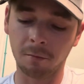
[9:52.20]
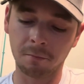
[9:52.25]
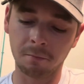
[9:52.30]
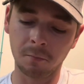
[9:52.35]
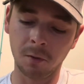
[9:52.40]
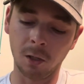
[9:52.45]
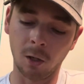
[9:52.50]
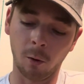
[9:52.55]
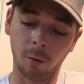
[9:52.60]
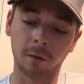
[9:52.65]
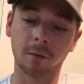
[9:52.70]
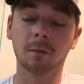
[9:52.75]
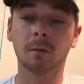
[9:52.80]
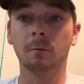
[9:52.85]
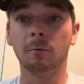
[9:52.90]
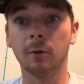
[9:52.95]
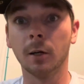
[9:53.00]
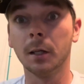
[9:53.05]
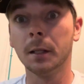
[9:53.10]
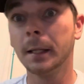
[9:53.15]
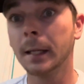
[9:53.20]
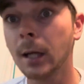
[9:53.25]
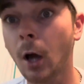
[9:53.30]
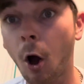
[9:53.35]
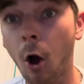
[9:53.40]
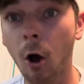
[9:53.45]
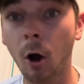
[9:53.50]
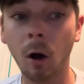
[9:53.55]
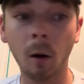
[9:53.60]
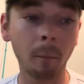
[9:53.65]
you know, it's really
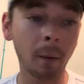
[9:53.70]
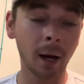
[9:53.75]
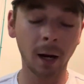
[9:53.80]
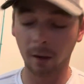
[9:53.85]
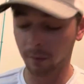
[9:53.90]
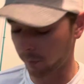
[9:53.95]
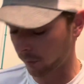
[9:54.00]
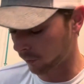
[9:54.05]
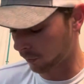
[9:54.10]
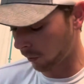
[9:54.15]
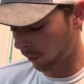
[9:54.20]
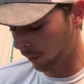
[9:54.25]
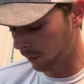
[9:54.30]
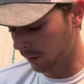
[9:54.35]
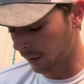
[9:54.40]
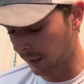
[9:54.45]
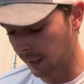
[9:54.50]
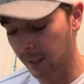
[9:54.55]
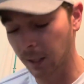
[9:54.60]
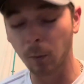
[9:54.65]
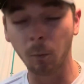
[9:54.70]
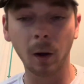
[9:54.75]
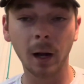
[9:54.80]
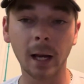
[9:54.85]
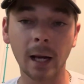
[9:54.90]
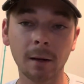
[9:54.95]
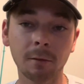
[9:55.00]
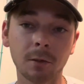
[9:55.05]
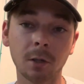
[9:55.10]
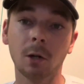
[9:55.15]
calm out and there's hardly any
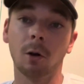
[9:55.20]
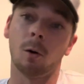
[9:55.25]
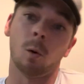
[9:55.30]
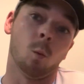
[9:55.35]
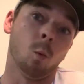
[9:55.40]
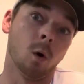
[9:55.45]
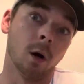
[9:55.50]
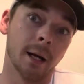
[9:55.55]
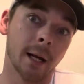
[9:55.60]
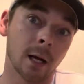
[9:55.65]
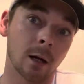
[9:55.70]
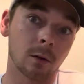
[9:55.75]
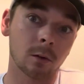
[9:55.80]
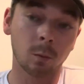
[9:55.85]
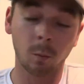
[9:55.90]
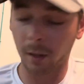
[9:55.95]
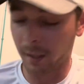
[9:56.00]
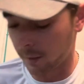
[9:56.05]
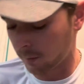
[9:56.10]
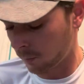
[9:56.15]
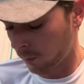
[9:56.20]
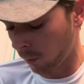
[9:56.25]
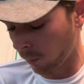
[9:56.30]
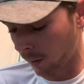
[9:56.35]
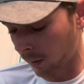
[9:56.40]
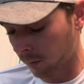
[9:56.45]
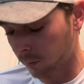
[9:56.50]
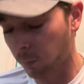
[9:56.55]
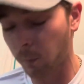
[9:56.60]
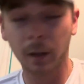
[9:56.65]
waves, you know, a 1 ounce weight, 2
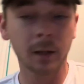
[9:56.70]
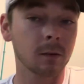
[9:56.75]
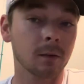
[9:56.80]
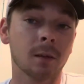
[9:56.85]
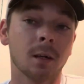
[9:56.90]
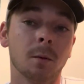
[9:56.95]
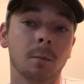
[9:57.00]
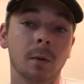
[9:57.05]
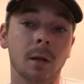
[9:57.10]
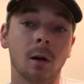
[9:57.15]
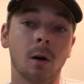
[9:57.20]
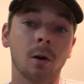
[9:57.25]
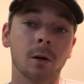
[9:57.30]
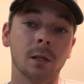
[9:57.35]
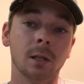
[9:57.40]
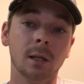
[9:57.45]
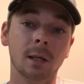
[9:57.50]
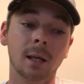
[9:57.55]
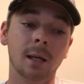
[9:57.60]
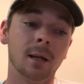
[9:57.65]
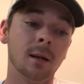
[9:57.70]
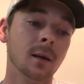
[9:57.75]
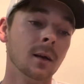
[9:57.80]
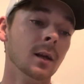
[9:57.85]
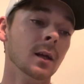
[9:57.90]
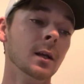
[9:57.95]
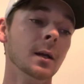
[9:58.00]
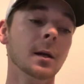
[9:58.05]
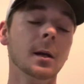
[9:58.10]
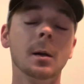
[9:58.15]
ounce weight's gonna be all you need.
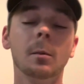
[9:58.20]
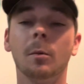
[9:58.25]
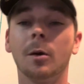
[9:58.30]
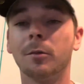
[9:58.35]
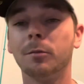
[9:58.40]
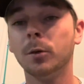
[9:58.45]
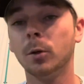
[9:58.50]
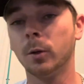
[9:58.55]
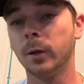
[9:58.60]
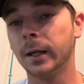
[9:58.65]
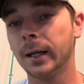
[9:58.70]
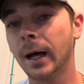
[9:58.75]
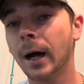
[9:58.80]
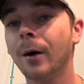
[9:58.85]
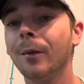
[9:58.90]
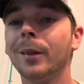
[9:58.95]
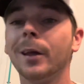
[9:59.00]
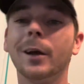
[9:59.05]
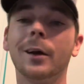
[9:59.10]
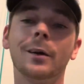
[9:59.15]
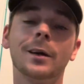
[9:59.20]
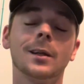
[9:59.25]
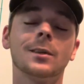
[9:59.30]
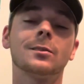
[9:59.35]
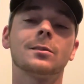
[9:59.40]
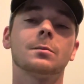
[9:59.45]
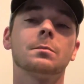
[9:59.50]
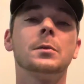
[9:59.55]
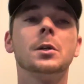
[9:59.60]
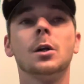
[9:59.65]
But if you get out there and
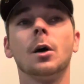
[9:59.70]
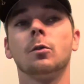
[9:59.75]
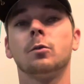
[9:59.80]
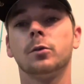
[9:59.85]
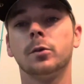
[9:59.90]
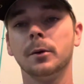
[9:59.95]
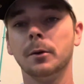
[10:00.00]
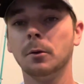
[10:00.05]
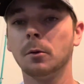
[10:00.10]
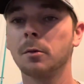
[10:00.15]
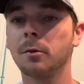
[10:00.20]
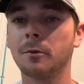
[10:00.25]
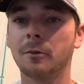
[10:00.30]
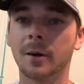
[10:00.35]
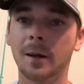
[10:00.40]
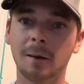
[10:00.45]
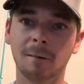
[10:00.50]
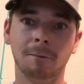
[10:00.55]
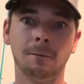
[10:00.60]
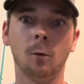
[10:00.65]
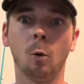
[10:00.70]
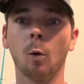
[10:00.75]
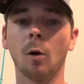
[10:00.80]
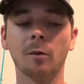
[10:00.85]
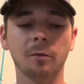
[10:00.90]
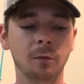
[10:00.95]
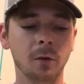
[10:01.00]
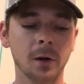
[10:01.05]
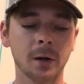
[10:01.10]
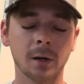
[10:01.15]
it's, you know, 2, 3, 4
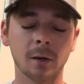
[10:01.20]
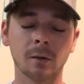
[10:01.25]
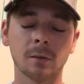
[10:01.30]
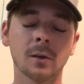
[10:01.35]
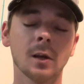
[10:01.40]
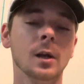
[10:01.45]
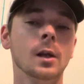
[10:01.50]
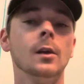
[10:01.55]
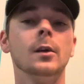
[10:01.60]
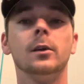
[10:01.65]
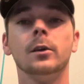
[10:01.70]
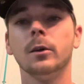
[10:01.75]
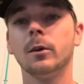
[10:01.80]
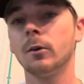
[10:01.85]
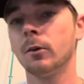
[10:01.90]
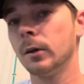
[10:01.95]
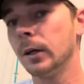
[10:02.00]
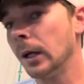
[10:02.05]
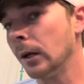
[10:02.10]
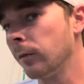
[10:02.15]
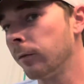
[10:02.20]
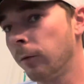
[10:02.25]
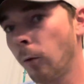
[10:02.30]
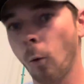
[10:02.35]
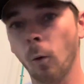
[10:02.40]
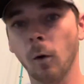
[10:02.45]
footers, you're gonna need 4 or